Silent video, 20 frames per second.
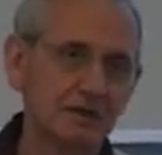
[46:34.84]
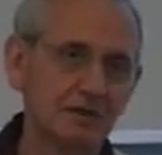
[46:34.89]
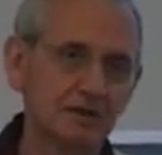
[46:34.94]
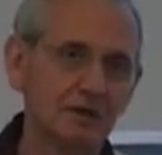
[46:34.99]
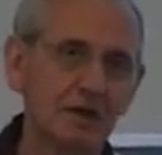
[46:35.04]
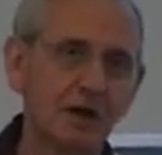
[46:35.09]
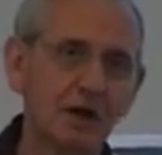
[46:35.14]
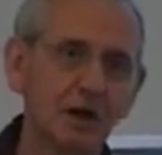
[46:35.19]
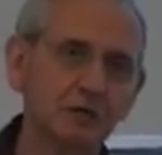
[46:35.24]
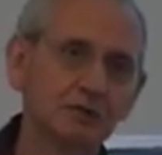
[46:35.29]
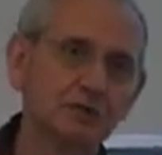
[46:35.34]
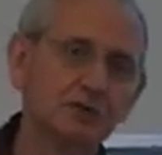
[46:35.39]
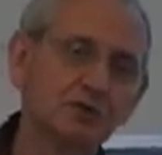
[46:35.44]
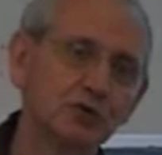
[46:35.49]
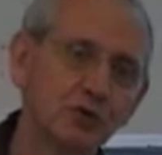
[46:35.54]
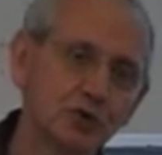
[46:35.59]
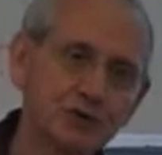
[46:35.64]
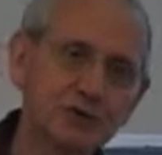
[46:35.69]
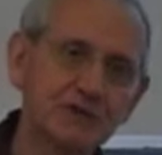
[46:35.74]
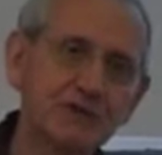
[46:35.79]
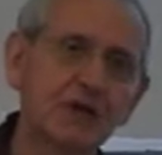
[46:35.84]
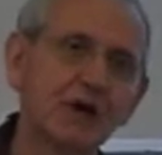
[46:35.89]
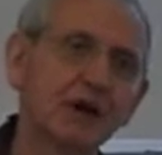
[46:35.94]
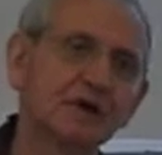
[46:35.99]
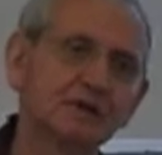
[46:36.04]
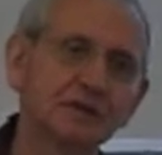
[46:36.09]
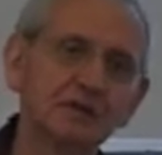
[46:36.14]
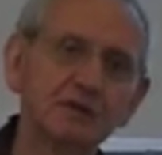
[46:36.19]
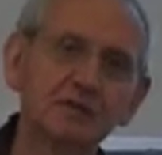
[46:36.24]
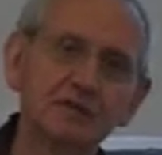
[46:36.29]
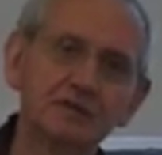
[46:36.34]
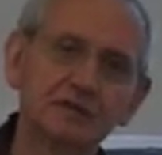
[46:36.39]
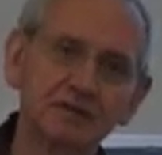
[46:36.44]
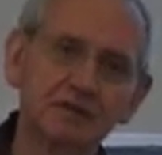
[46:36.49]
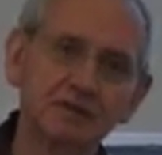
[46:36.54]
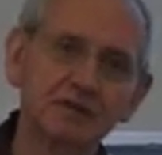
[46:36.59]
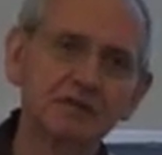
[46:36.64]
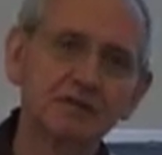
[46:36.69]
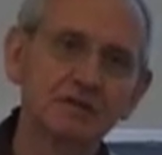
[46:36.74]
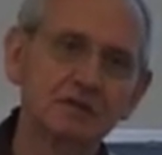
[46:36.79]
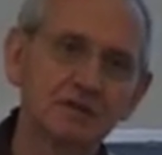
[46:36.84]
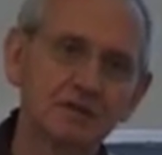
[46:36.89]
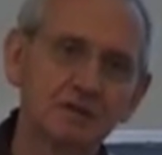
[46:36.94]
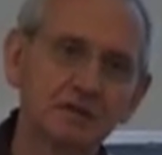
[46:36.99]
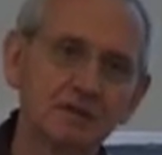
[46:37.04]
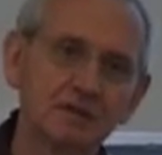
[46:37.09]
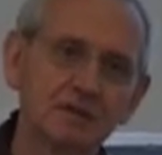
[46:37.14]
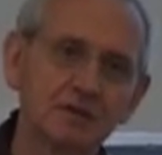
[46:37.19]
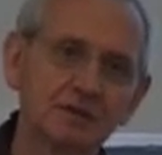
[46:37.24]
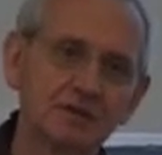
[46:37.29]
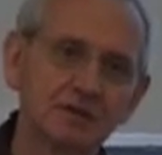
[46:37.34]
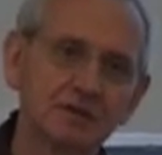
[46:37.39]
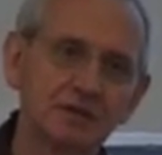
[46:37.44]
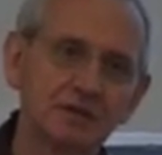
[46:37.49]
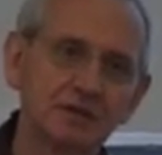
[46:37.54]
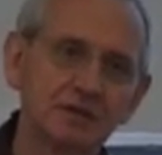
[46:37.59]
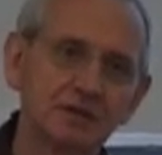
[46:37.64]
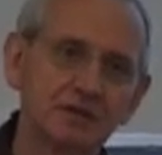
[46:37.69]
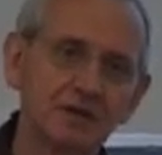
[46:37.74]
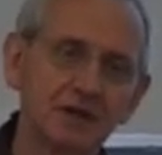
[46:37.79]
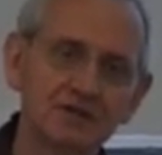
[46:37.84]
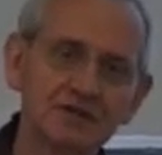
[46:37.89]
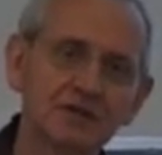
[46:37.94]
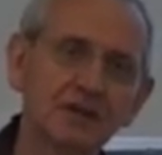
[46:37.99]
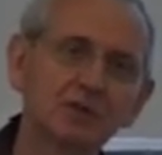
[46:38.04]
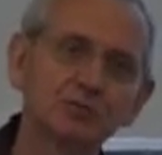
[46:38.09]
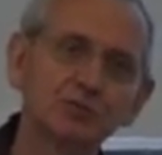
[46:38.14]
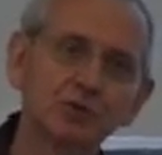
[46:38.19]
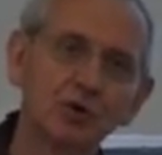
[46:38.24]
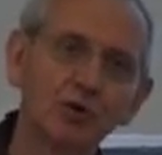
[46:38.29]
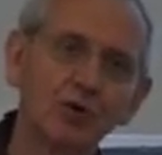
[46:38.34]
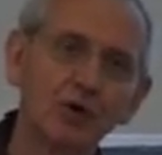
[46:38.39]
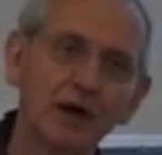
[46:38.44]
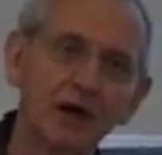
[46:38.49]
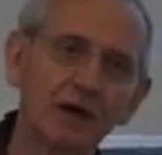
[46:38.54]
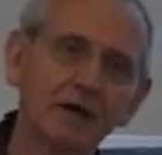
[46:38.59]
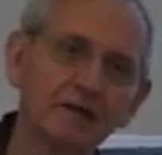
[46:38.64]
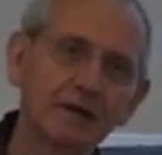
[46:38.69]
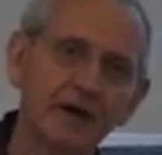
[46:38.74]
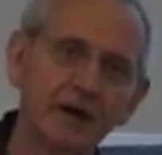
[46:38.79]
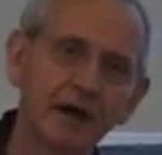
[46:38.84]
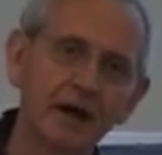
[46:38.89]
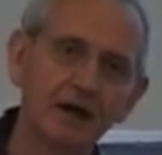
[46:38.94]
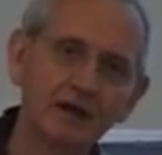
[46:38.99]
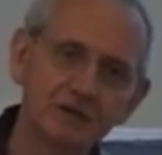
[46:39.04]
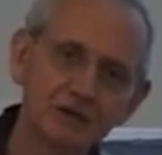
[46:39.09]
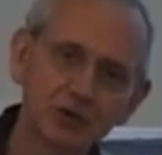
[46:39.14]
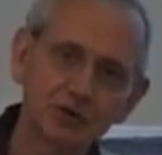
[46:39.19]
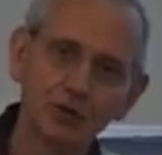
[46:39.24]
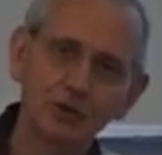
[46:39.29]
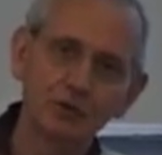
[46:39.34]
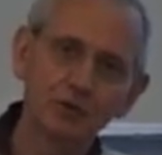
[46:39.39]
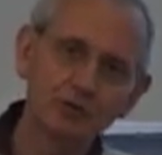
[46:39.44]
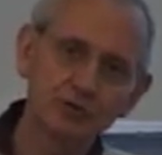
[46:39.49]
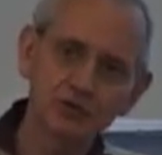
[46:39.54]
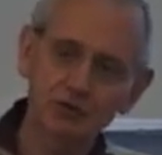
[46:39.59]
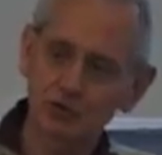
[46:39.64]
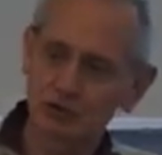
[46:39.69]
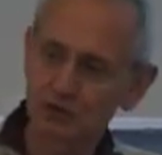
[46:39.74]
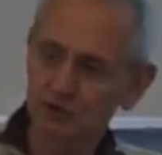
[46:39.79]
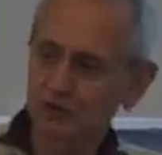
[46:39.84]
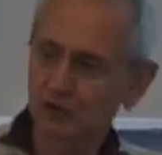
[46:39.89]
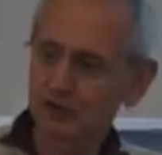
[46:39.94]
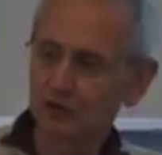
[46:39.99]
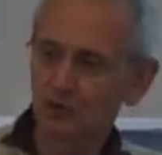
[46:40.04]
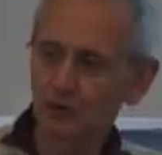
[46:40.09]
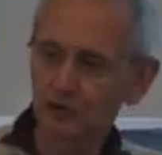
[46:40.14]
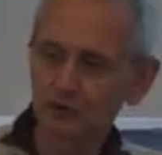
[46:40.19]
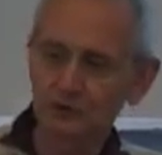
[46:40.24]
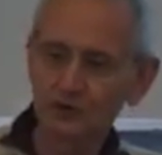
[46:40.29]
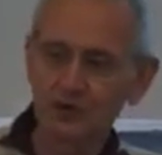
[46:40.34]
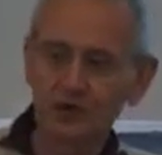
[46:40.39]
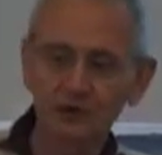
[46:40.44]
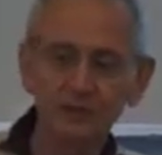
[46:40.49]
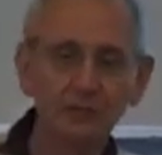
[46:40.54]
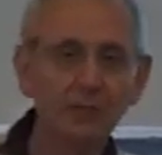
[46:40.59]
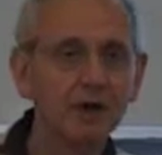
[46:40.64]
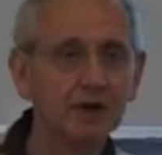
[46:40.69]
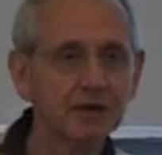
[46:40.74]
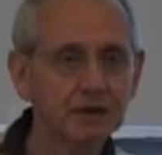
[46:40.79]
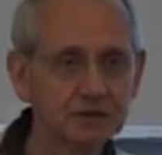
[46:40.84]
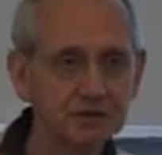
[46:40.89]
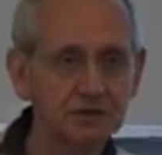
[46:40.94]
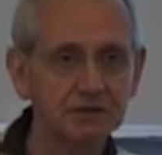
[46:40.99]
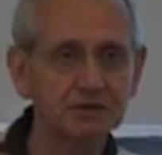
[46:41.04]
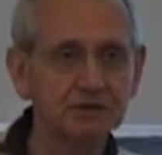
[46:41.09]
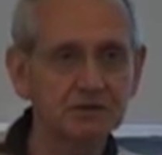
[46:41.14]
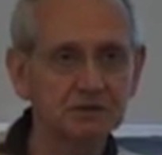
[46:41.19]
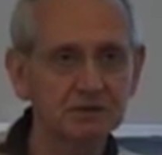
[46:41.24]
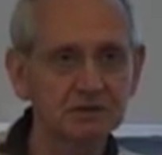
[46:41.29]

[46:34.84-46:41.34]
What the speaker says: Now, the nursing activity does not provide a health service to the contract manager,